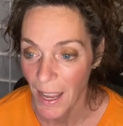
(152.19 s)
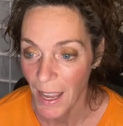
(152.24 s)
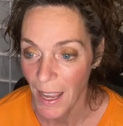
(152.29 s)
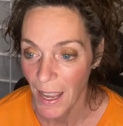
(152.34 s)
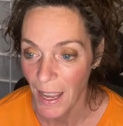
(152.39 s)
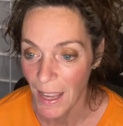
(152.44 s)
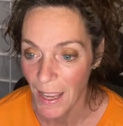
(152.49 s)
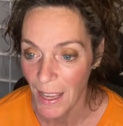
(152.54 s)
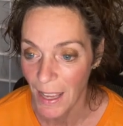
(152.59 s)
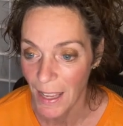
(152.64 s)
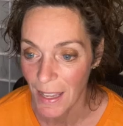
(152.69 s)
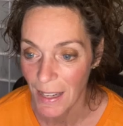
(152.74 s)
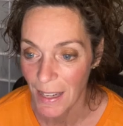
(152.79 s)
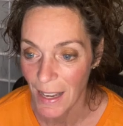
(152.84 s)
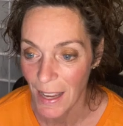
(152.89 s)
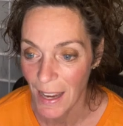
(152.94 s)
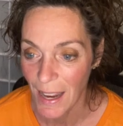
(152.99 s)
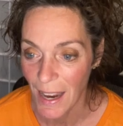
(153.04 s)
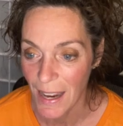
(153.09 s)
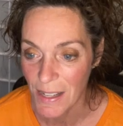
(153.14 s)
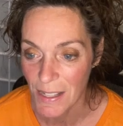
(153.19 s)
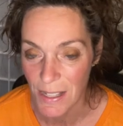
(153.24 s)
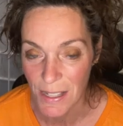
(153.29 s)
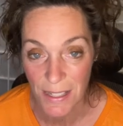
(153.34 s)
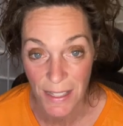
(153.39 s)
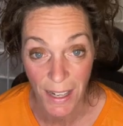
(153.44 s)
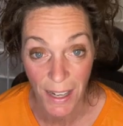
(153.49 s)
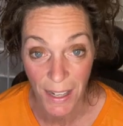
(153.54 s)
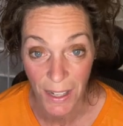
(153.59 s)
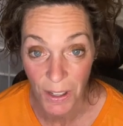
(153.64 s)
And as
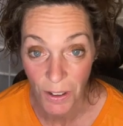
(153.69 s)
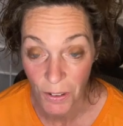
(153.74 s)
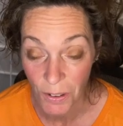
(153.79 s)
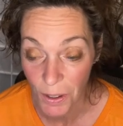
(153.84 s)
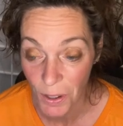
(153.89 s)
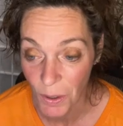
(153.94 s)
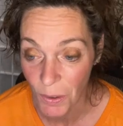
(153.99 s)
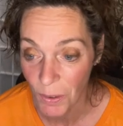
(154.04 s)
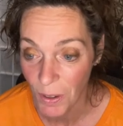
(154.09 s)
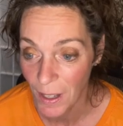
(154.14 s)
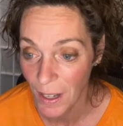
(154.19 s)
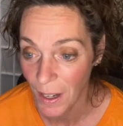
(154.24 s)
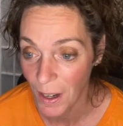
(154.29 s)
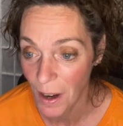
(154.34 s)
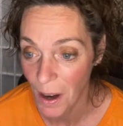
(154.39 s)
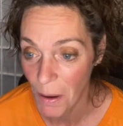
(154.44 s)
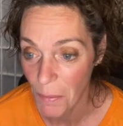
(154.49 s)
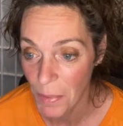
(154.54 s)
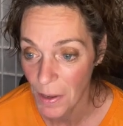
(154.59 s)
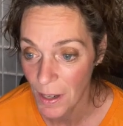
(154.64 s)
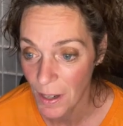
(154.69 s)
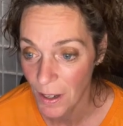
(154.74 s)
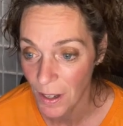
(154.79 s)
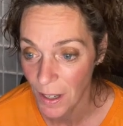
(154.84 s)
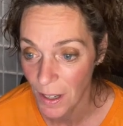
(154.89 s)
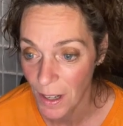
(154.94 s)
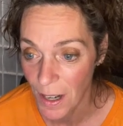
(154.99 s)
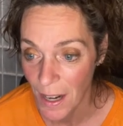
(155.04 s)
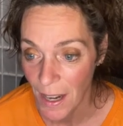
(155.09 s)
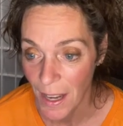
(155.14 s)
society grew and got
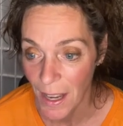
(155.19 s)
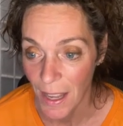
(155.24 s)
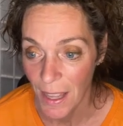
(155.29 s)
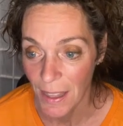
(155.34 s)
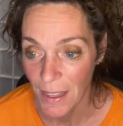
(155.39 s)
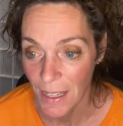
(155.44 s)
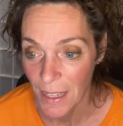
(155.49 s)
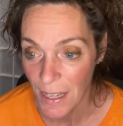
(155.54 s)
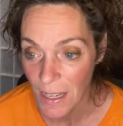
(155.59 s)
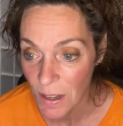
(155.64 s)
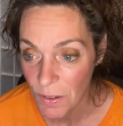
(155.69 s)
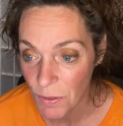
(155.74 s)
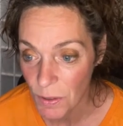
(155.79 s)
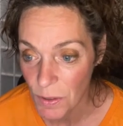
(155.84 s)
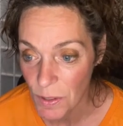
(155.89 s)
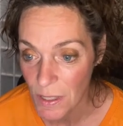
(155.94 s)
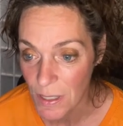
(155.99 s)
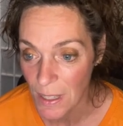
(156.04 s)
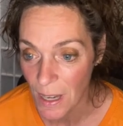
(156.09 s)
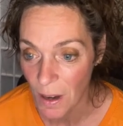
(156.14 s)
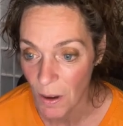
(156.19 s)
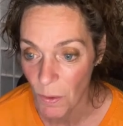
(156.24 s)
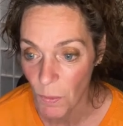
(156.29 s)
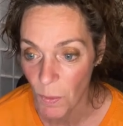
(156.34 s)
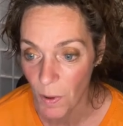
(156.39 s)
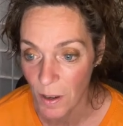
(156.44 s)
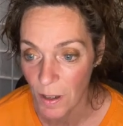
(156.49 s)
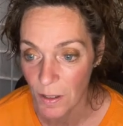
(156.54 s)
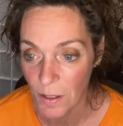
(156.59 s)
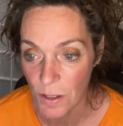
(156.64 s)
bigger, the evils, they
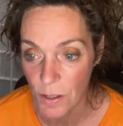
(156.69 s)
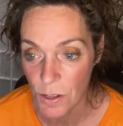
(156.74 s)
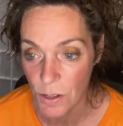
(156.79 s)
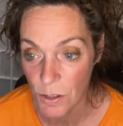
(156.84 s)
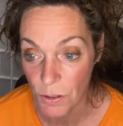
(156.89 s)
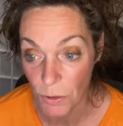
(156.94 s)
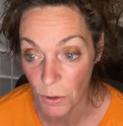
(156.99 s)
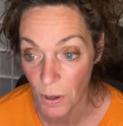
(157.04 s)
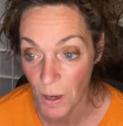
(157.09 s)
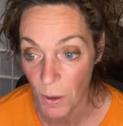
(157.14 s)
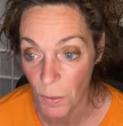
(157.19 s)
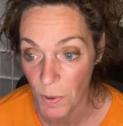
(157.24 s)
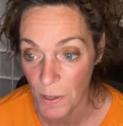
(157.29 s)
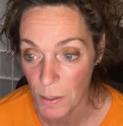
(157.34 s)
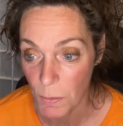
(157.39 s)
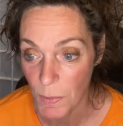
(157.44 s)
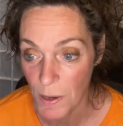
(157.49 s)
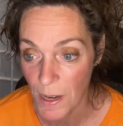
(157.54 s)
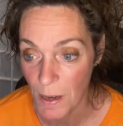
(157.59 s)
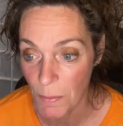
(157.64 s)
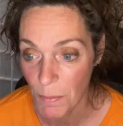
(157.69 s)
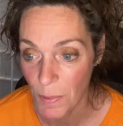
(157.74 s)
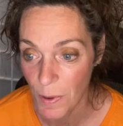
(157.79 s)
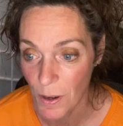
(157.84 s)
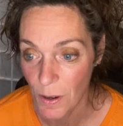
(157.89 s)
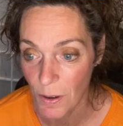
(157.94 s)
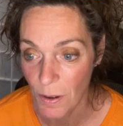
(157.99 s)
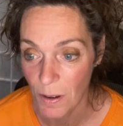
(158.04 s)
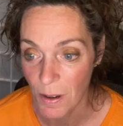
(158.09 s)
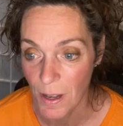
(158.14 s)
wanted to destroy what's being
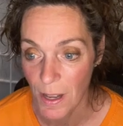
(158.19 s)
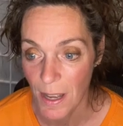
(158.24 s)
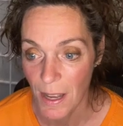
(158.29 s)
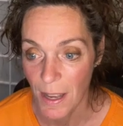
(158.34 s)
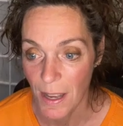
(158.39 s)
built.